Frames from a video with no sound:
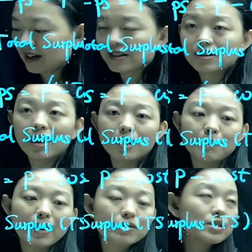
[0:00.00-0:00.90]
let's talk
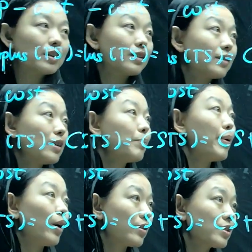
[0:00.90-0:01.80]
about the
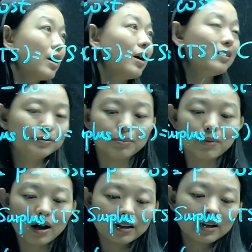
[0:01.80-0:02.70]
third part of
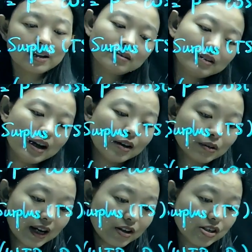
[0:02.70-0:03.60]
market
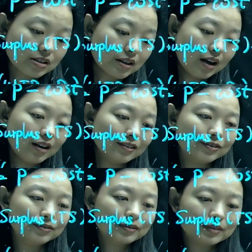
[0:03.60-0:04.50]
allocation
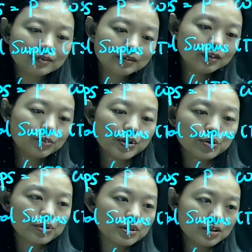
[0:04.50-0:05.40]
of
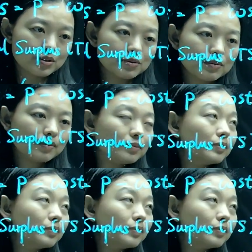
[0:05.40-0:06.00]
resources.